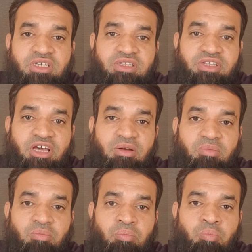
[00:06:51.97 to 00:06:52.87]
they are
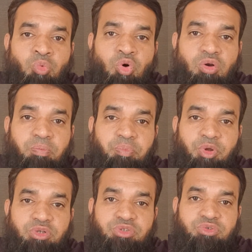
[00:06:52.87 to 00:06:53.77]
more
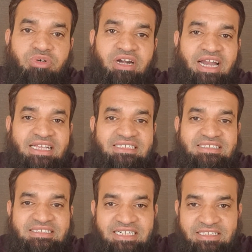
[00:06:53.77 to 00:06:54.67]
prone to crack
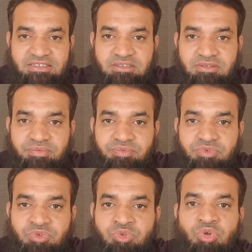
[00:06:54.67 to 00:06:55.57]
stress,
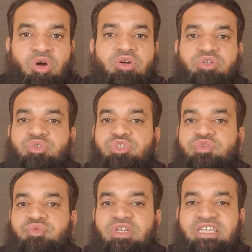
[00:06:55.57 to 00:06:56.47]
not
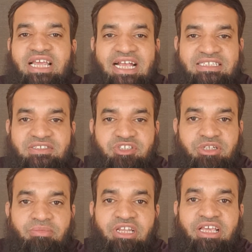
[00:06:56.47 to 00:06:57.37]
useful in
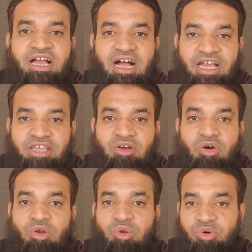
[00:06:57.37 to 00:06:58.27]
extremely high or
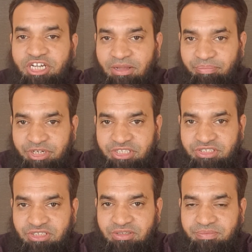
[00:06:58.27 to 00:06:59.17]
low
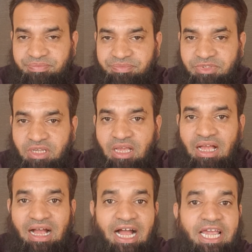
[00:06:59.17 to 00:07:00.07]
temperature,
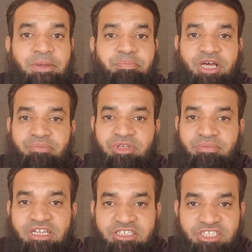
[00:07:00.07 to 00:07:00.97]
high
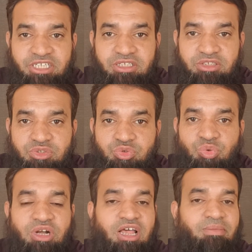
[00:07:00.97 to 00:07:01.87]
permeability to
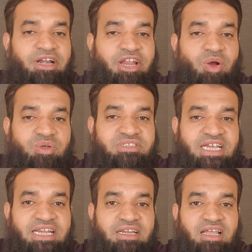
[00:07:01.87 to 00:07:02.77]
carbon
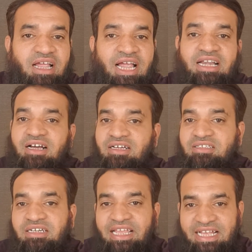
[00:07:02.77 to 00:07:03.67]
dioxide and
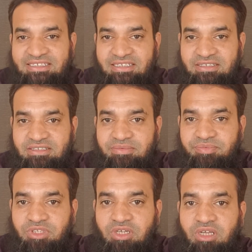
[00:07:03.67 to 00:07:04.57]
other gases,
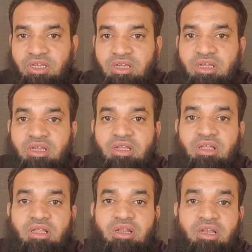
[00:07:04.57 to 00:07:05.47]

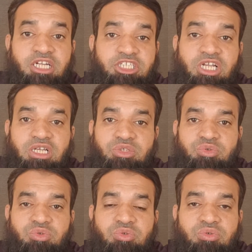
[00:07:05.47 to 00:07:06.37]
little
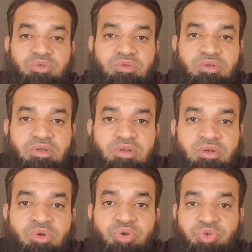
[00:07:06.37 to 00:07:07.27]
to
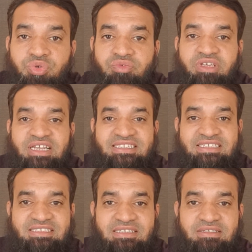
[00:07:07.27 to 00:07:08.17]
no UV
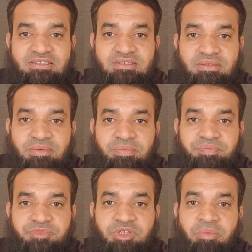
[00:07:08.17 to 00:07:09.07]
resistance,
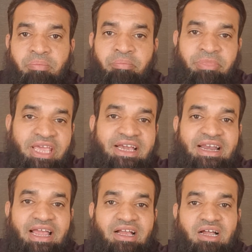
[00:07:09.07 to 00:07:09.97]
may
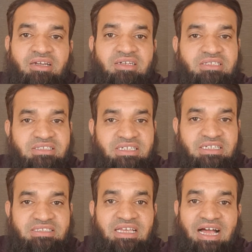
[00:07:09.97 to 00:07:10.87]
crack under
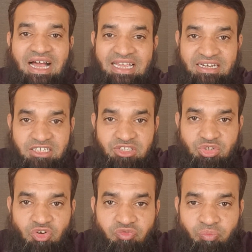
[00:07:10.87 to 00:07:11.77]
stress, high risk
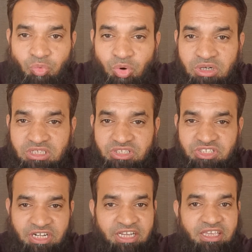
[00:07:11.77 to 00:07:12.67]
of mold
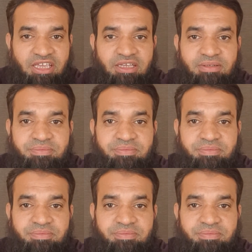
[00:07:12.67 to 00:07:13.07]
shrinking,